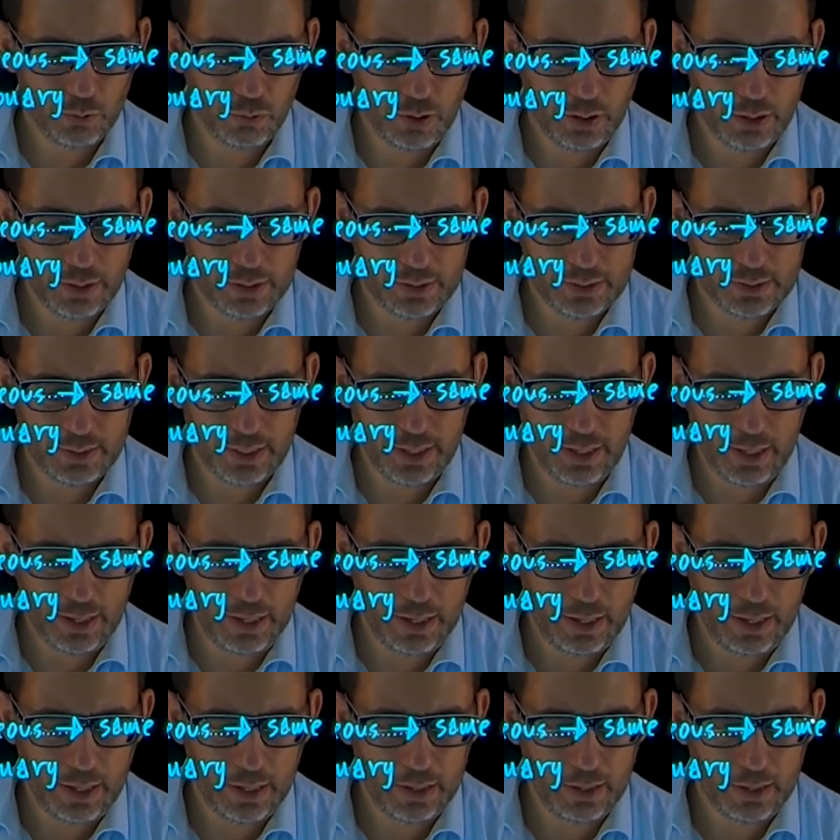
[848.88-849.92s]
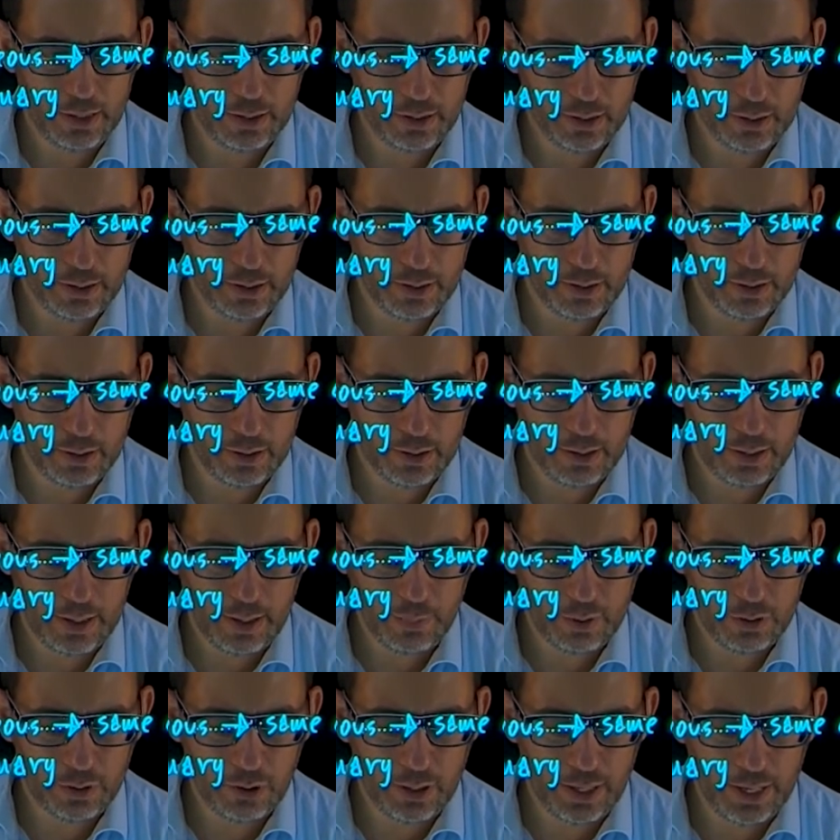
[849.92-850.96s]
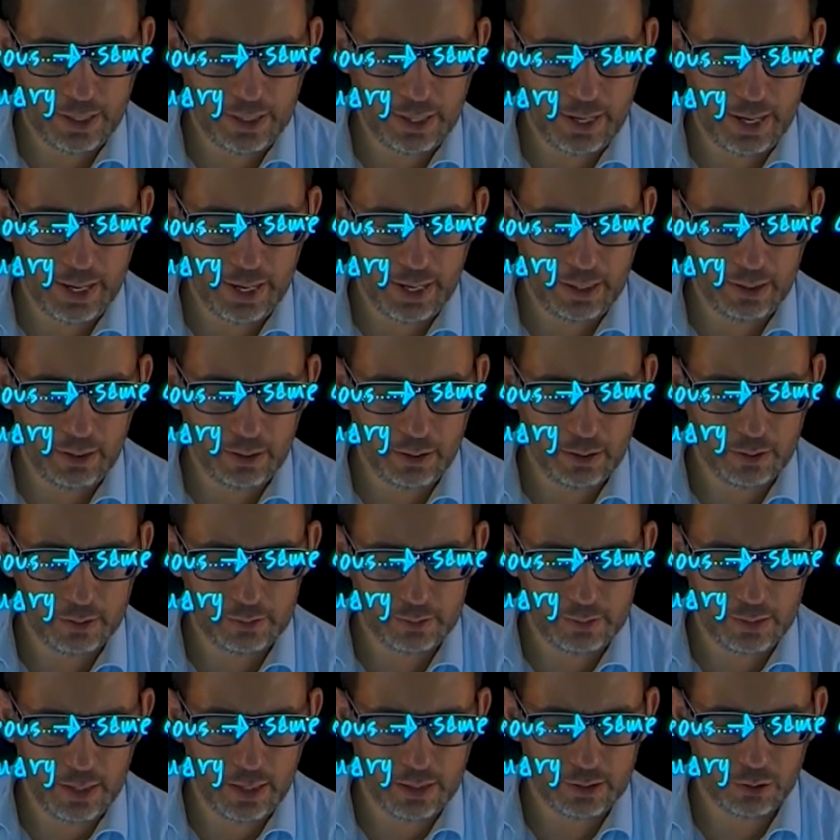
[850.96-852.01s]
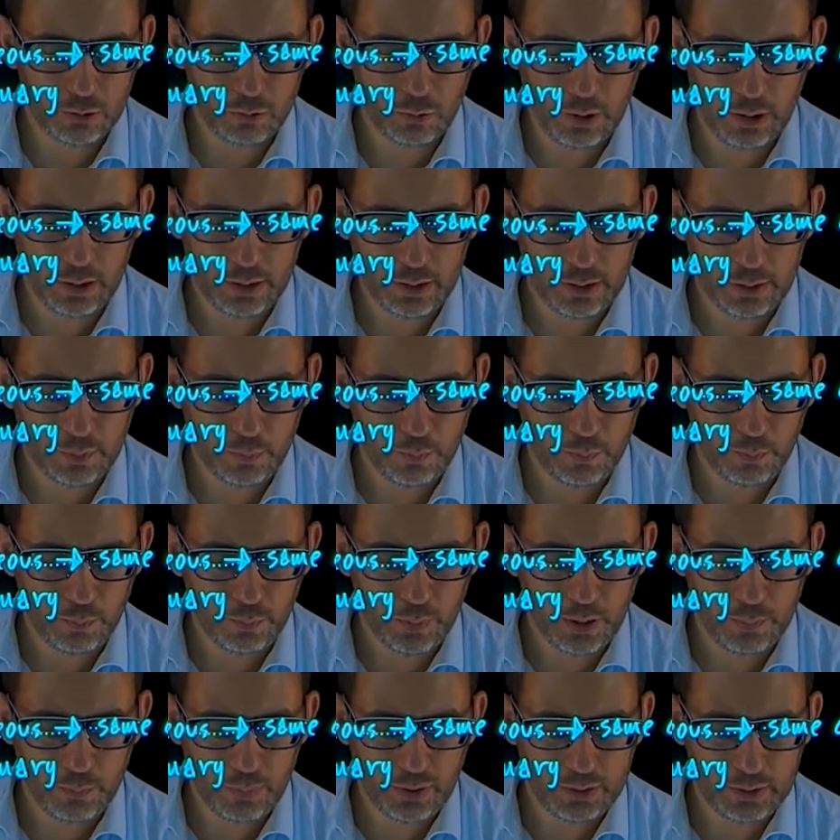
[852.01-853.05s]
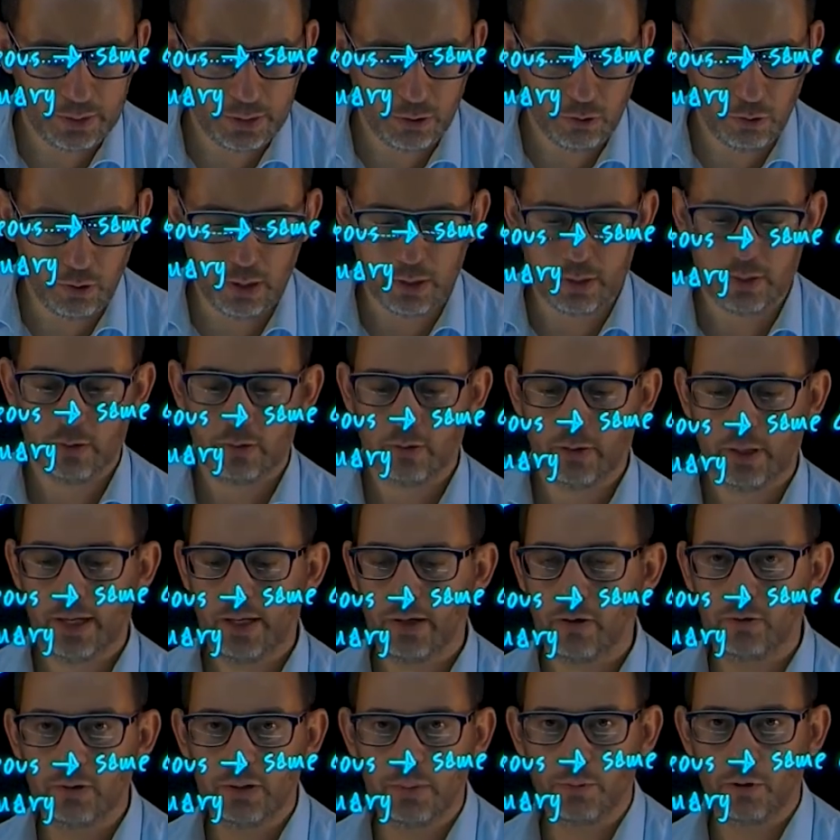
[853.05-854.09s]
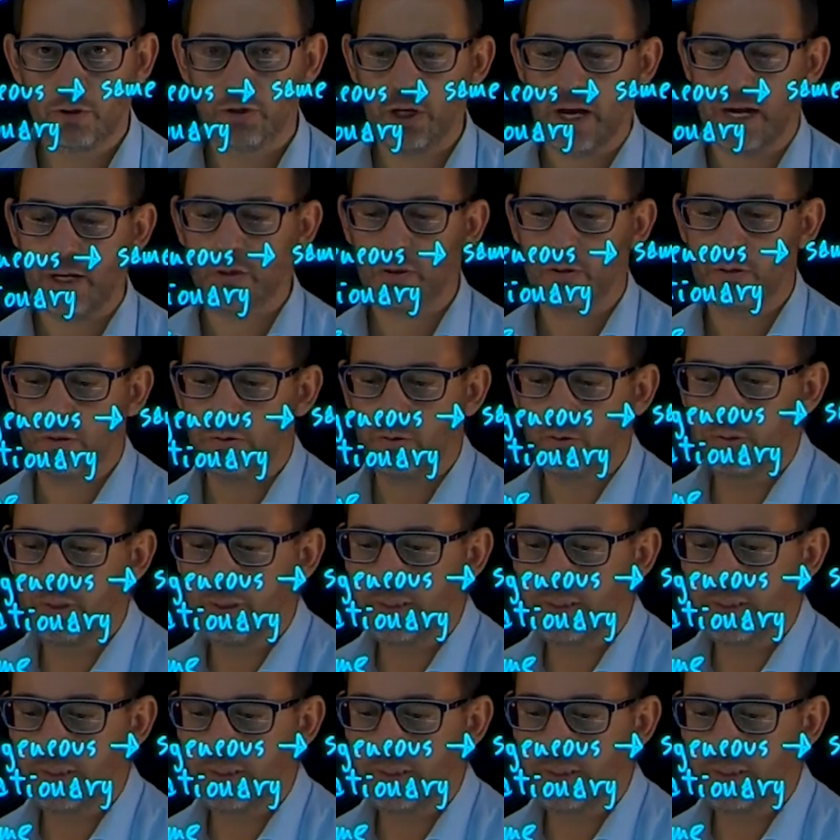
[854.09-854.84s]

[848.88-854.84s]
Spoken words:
one is A capital NL, the last one, perpendicular, okay? All the projections, all